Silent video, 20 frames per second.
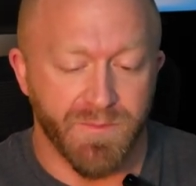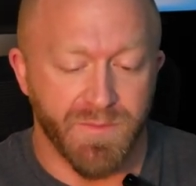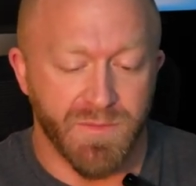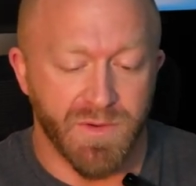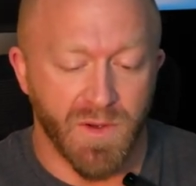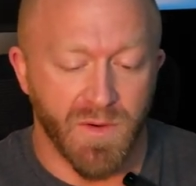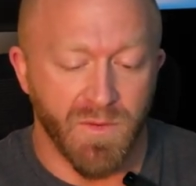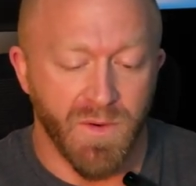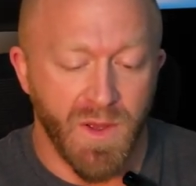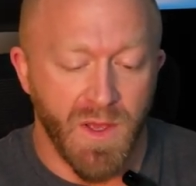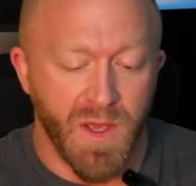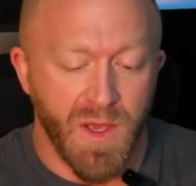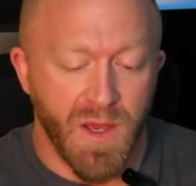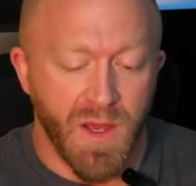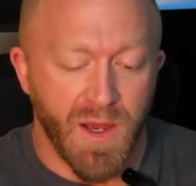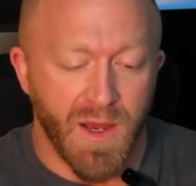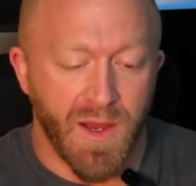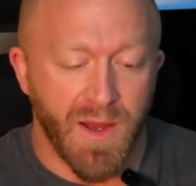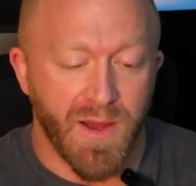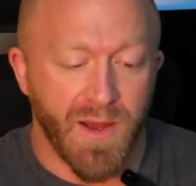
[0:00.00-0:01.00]
So
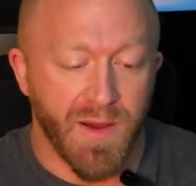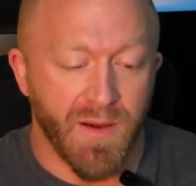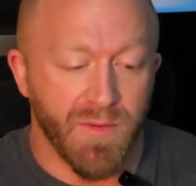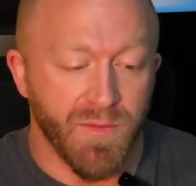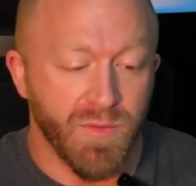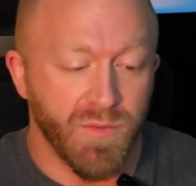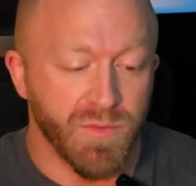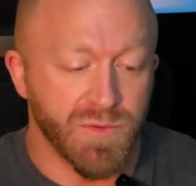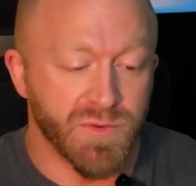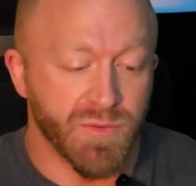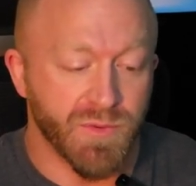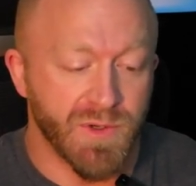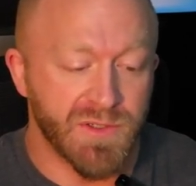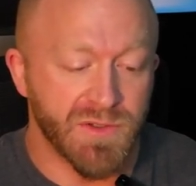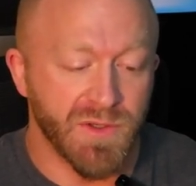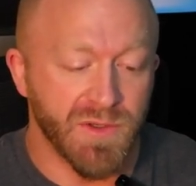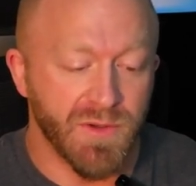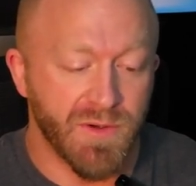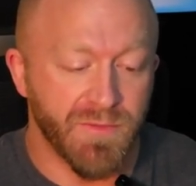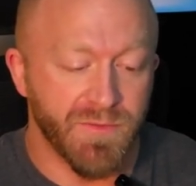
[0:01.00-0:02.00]
I was
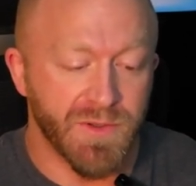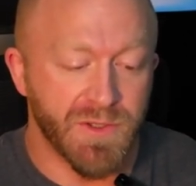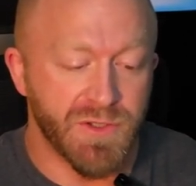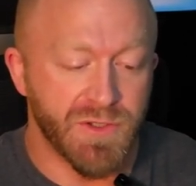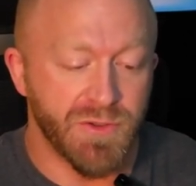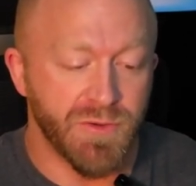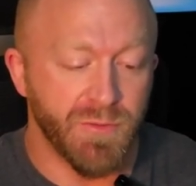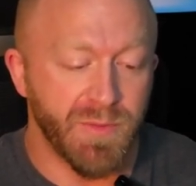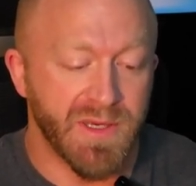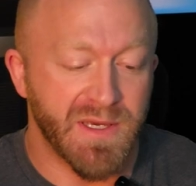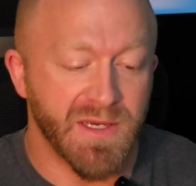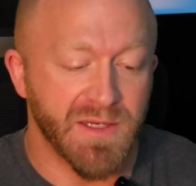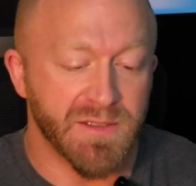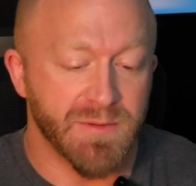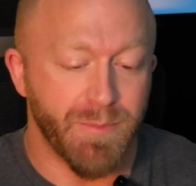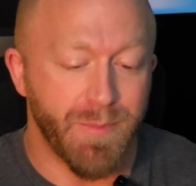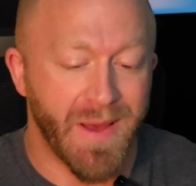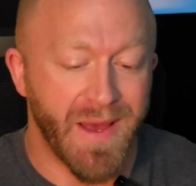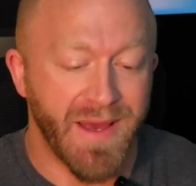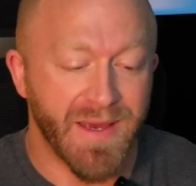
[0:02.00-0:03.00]
originally looking for the shoe because
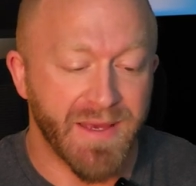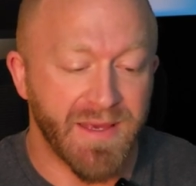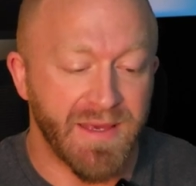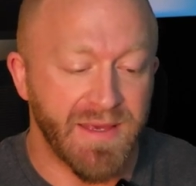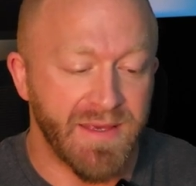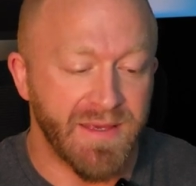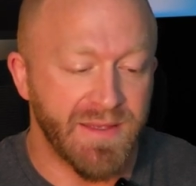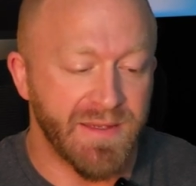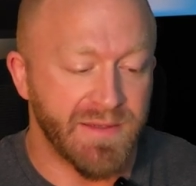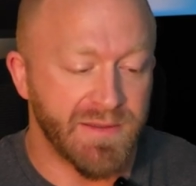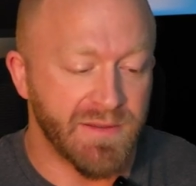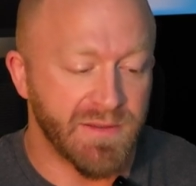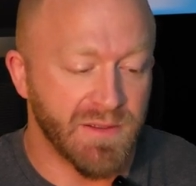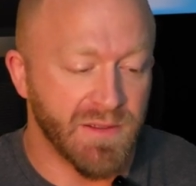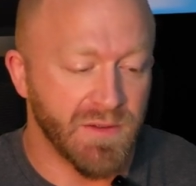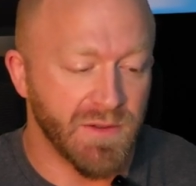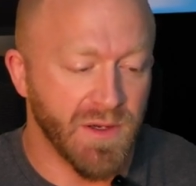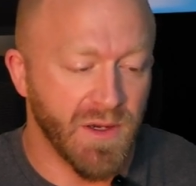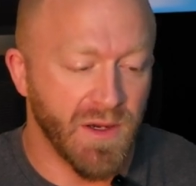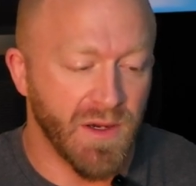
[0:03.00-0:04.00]
back
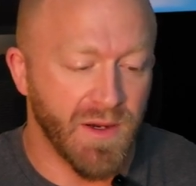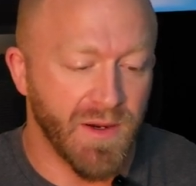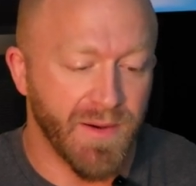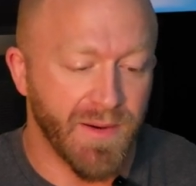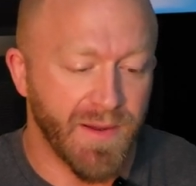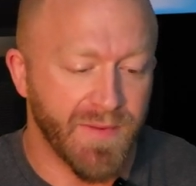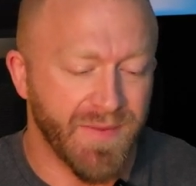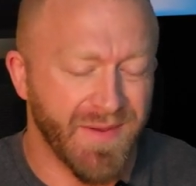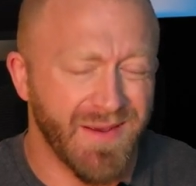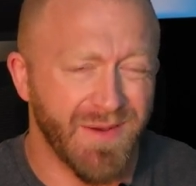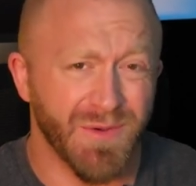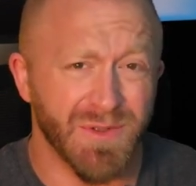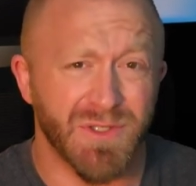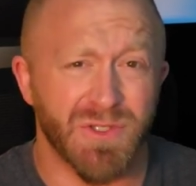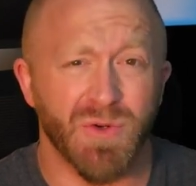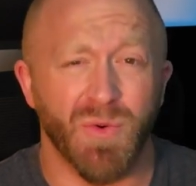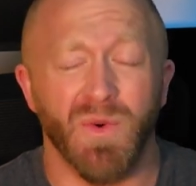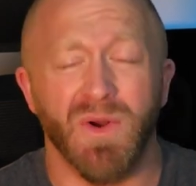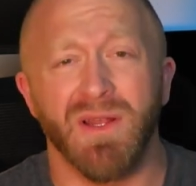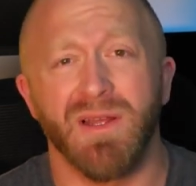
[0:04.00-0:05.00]
in, I think it was
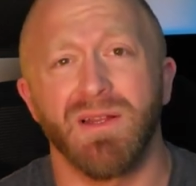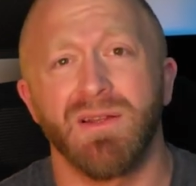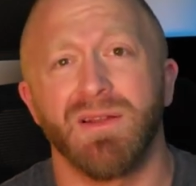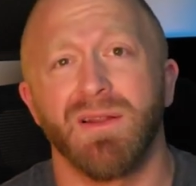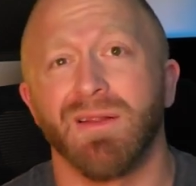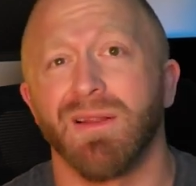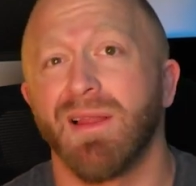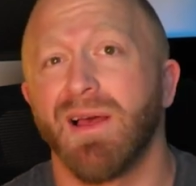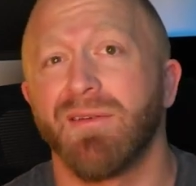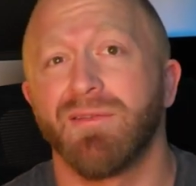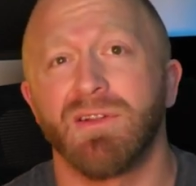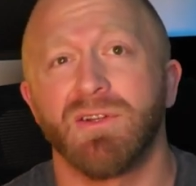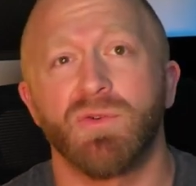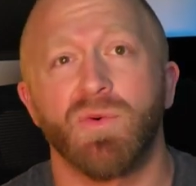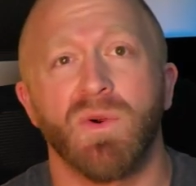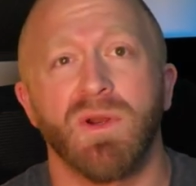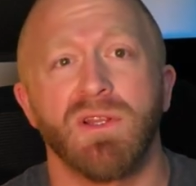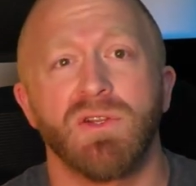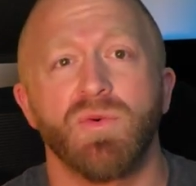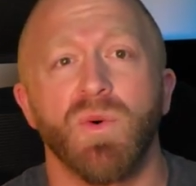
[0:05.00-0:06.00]
2011,
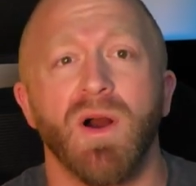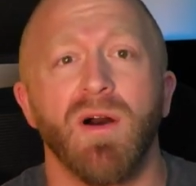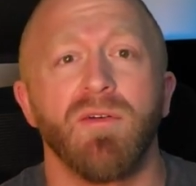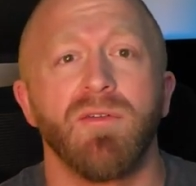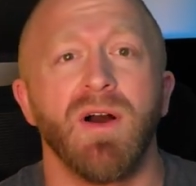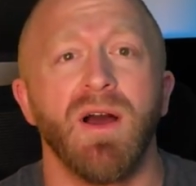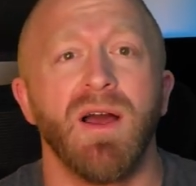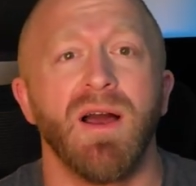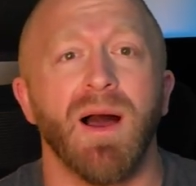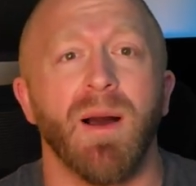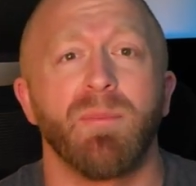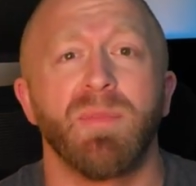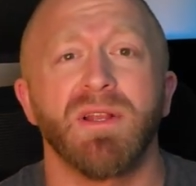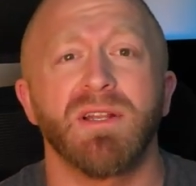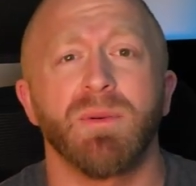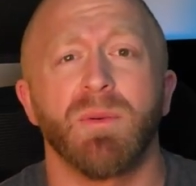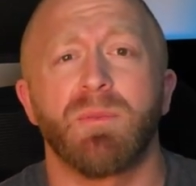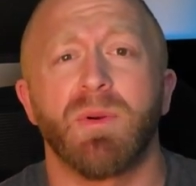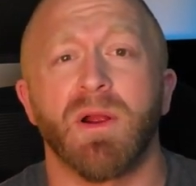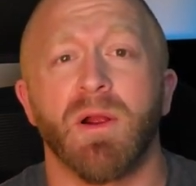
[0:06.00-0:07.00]
2012, I picked
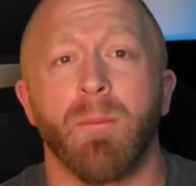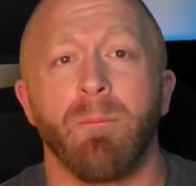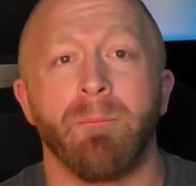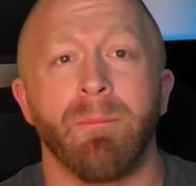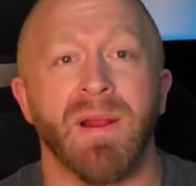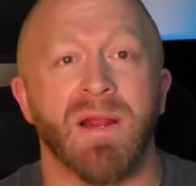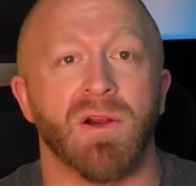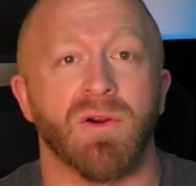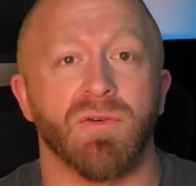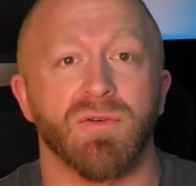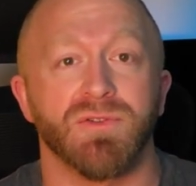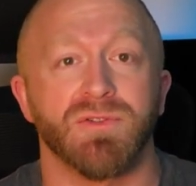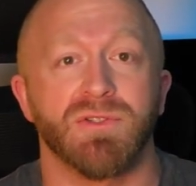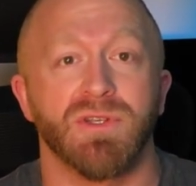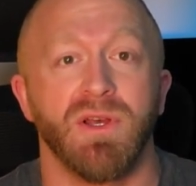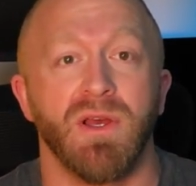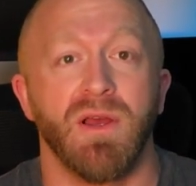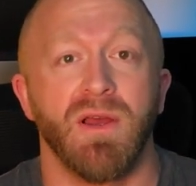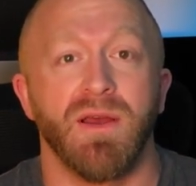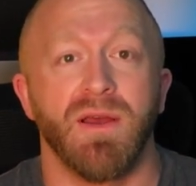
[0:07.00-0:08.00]
up a pair of Merrells
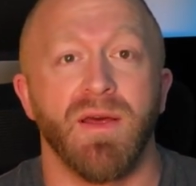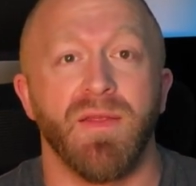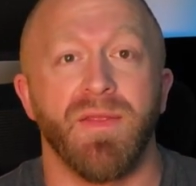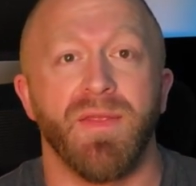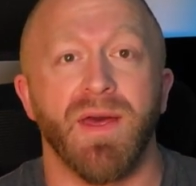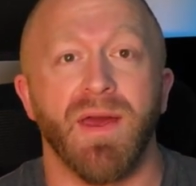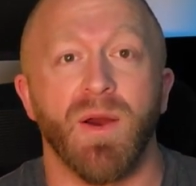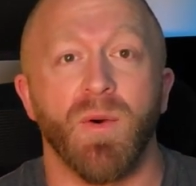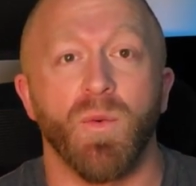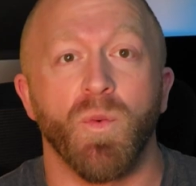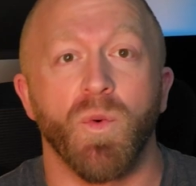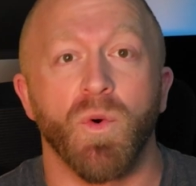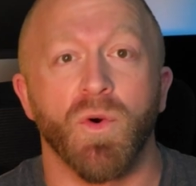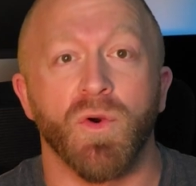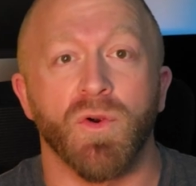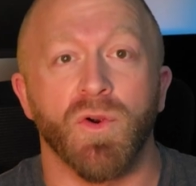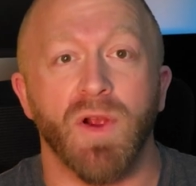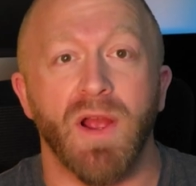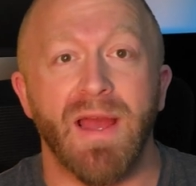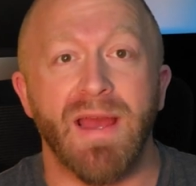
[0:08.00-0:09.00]
that
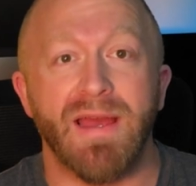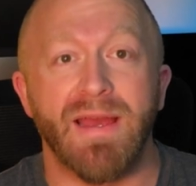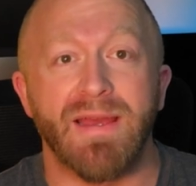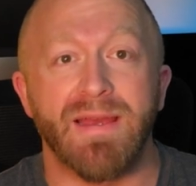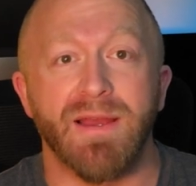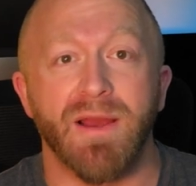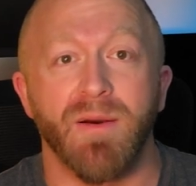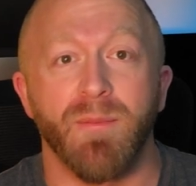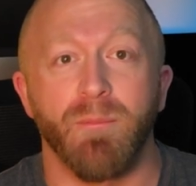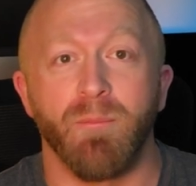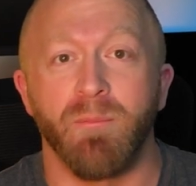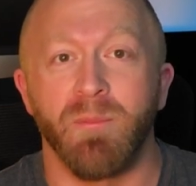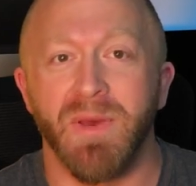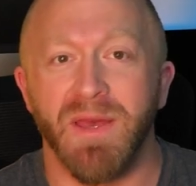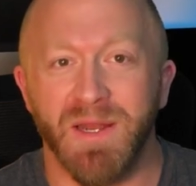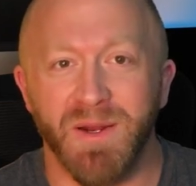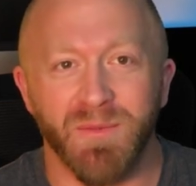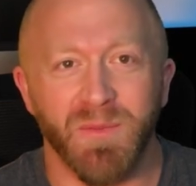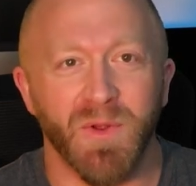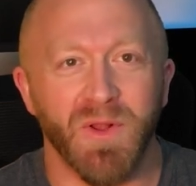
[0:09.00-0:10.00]
were a
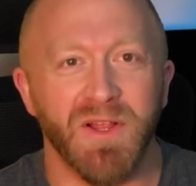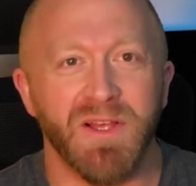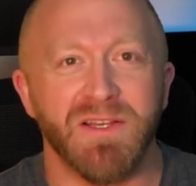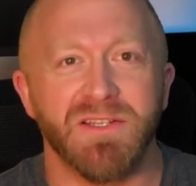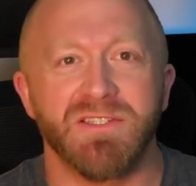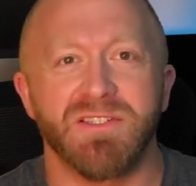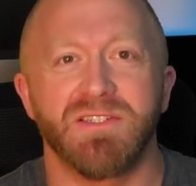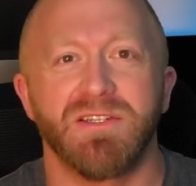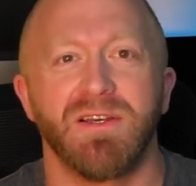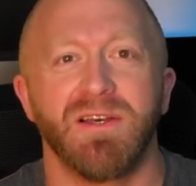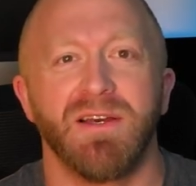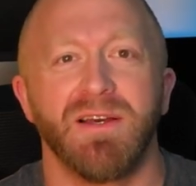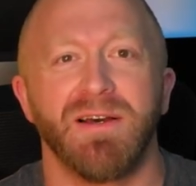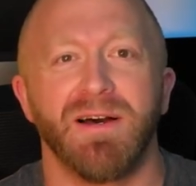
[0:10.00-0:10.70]
minimalist.